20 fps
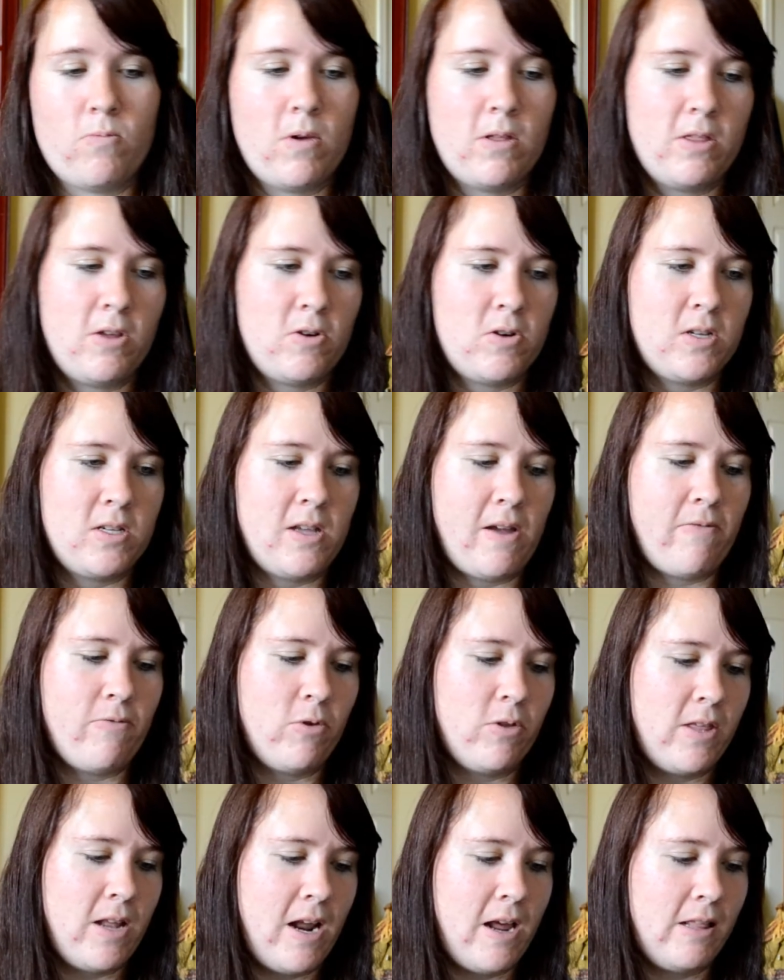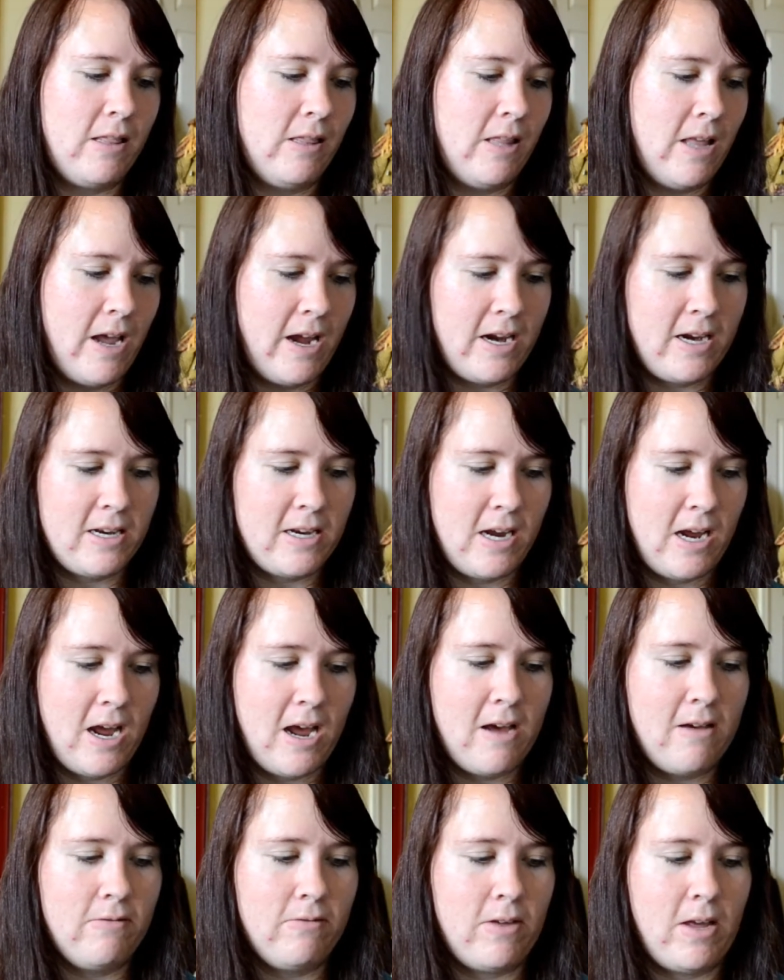There's several that I'd like to
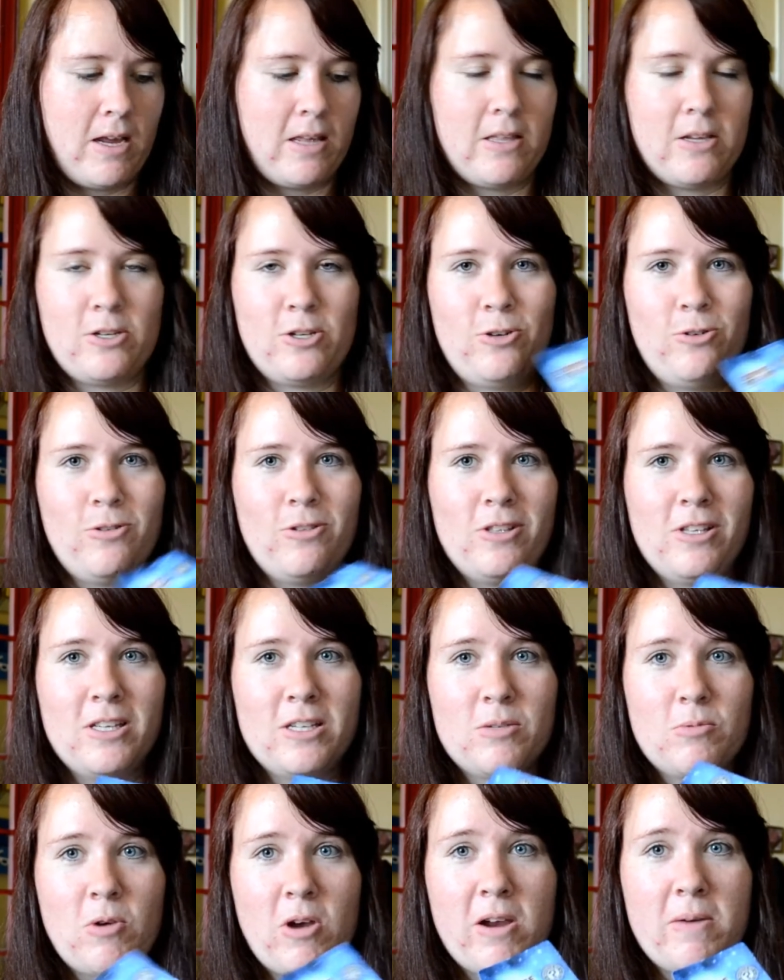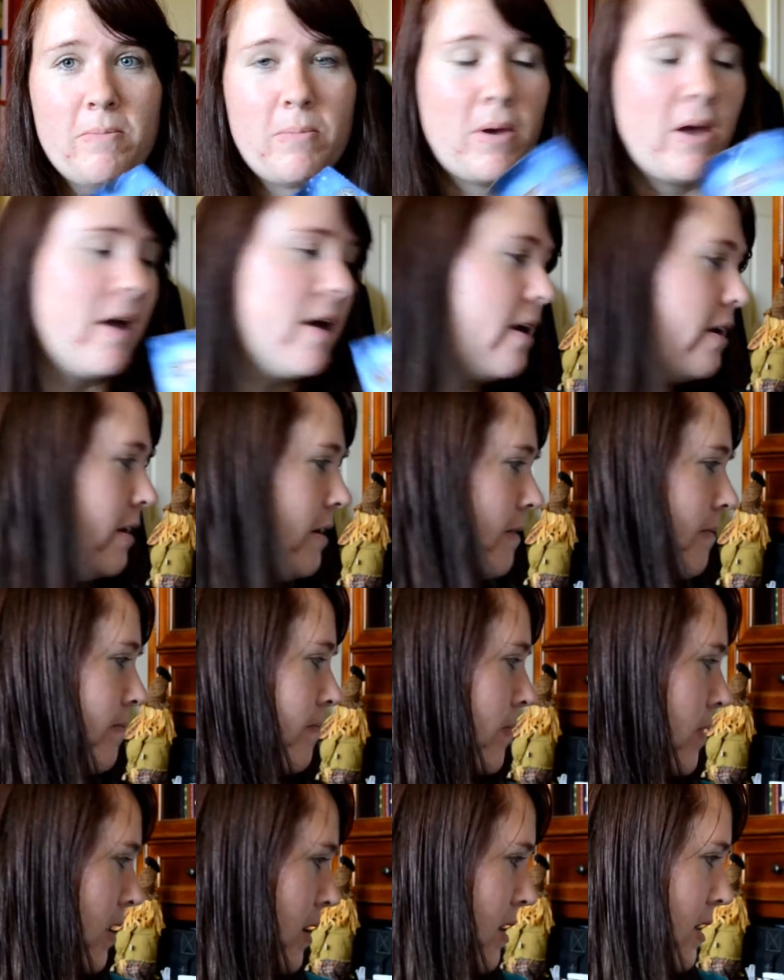have, like the Toothless one, but I
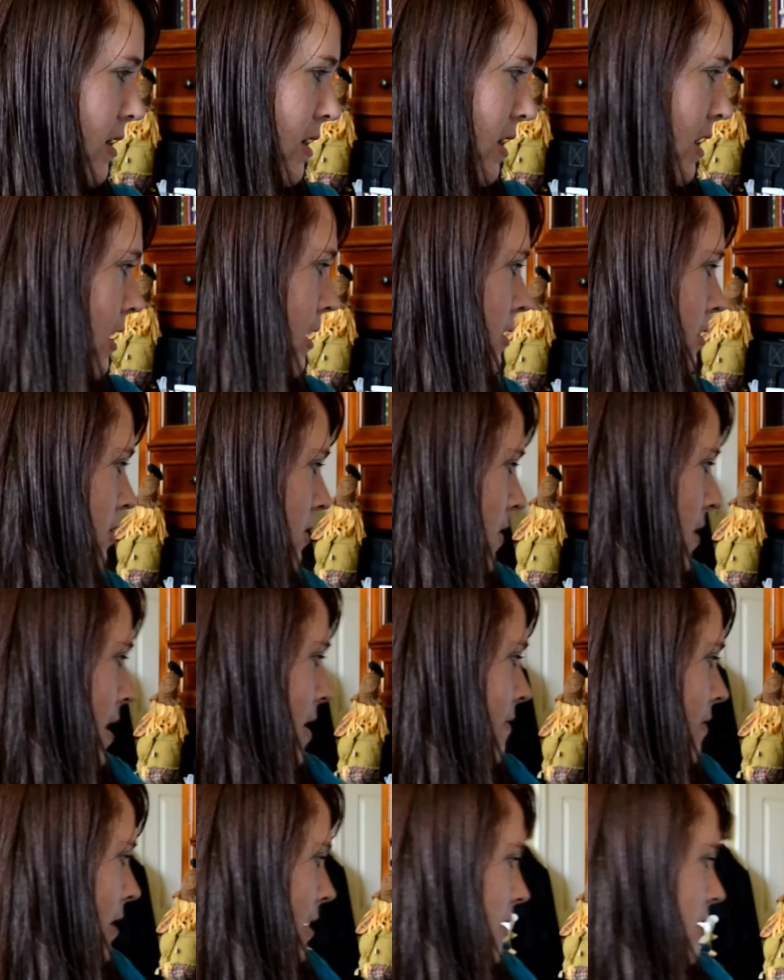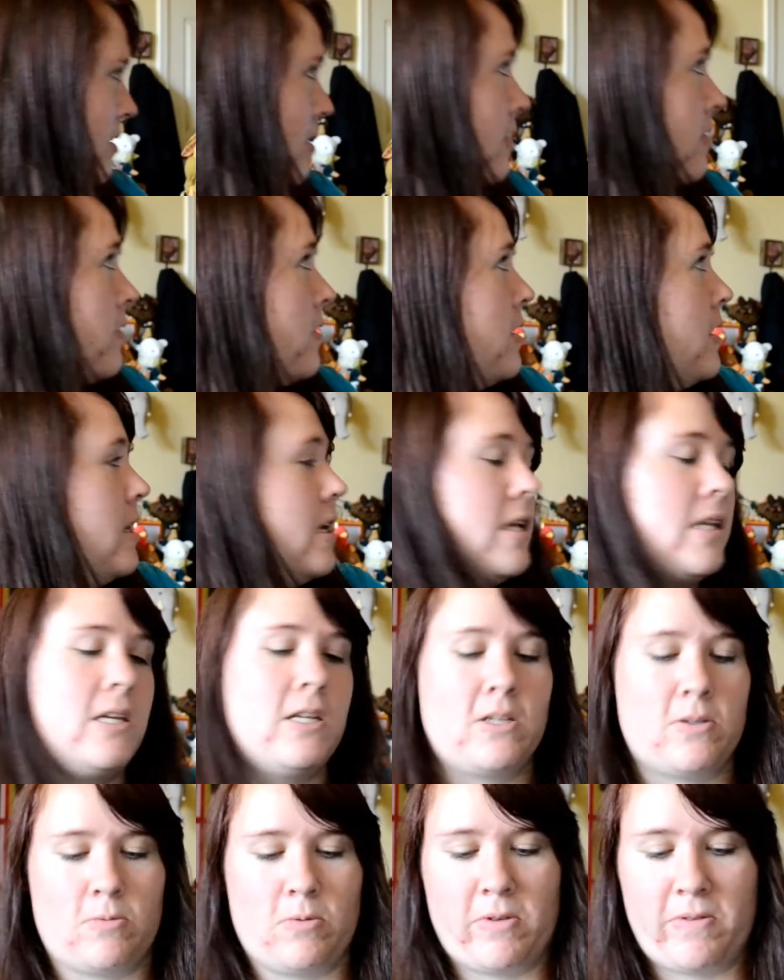just don't have any. So
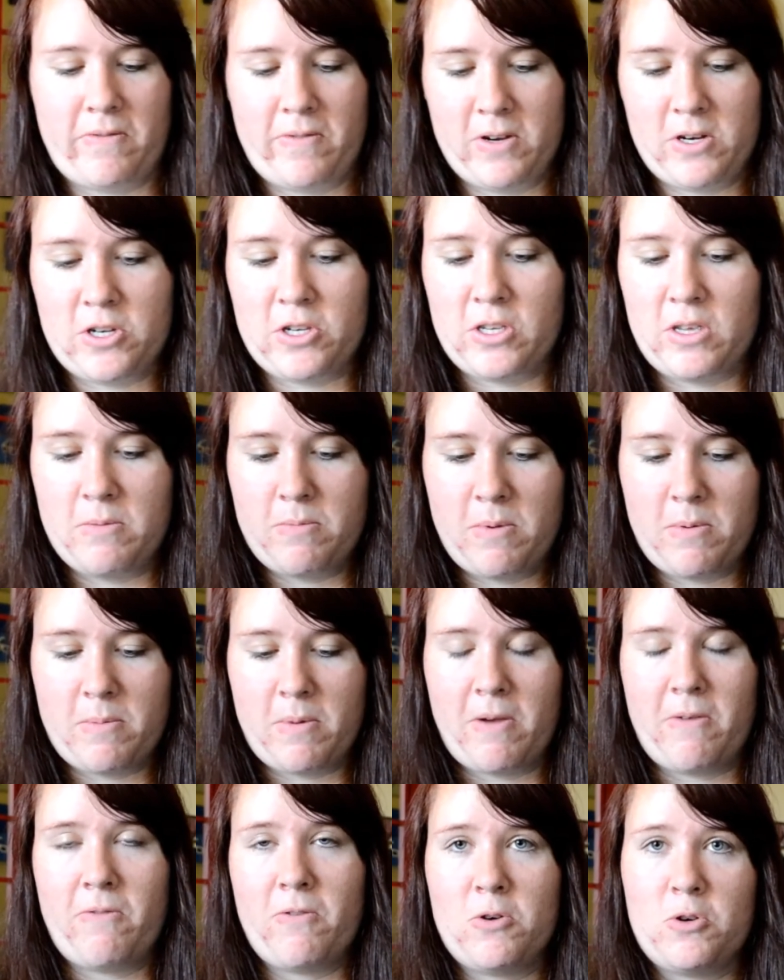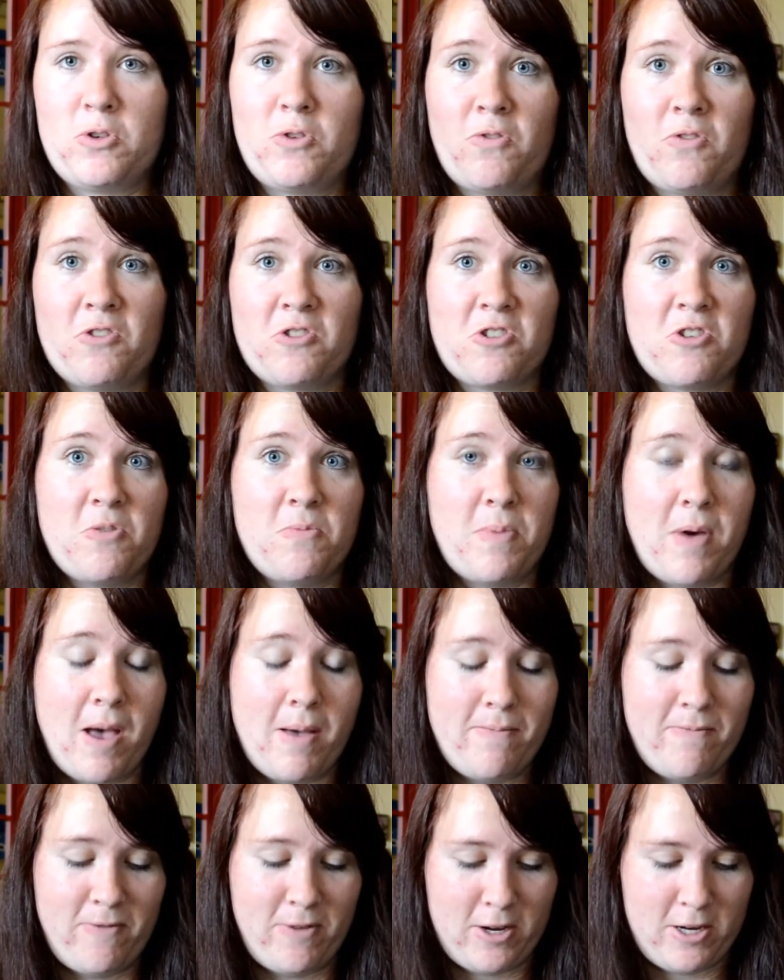this will officially be my first Funko
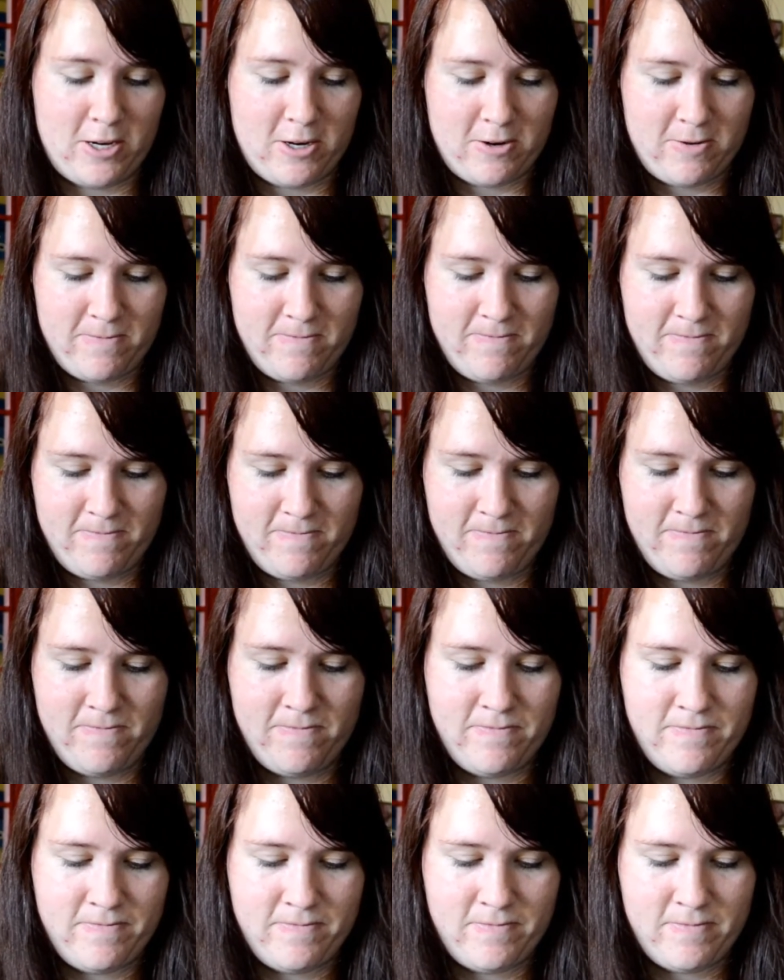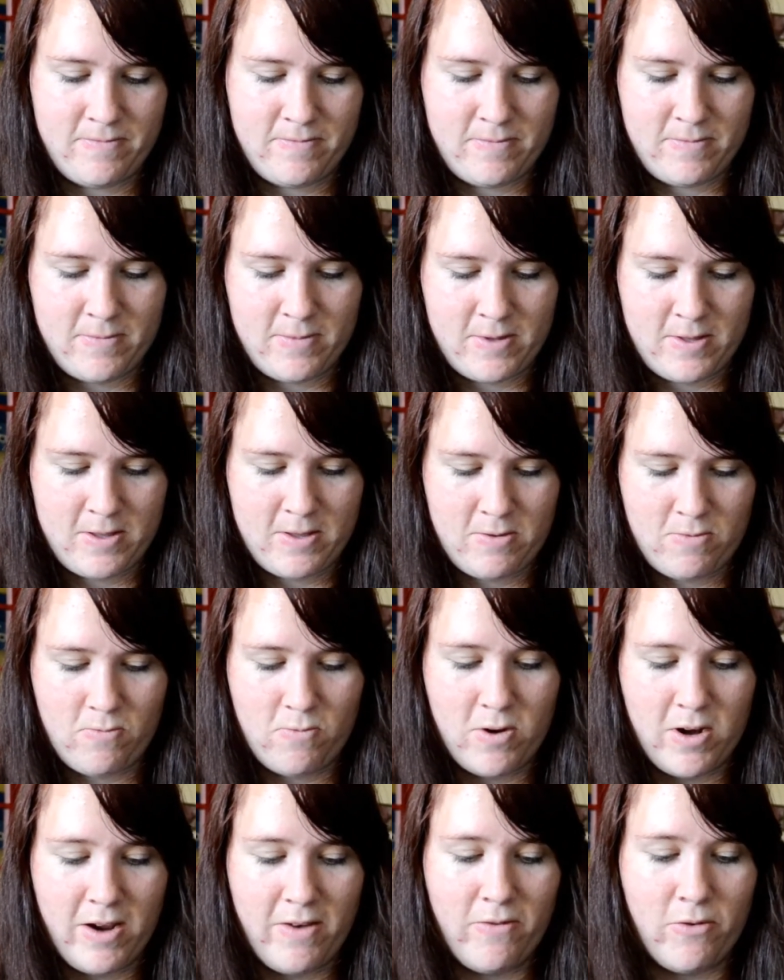Pop figure.
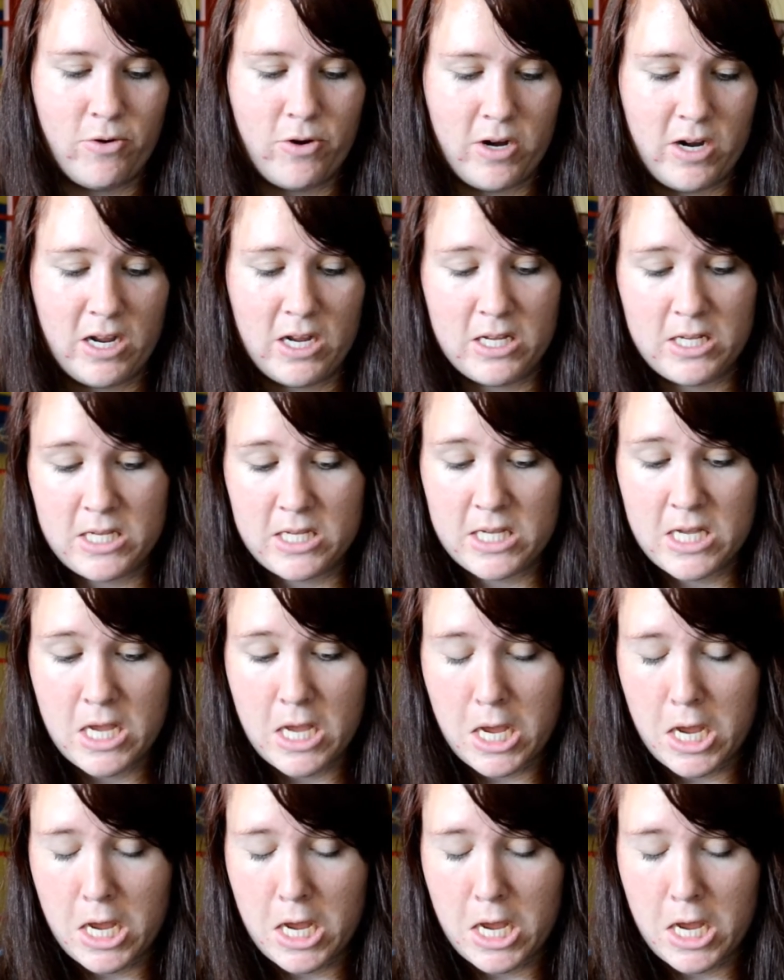Whatever it is.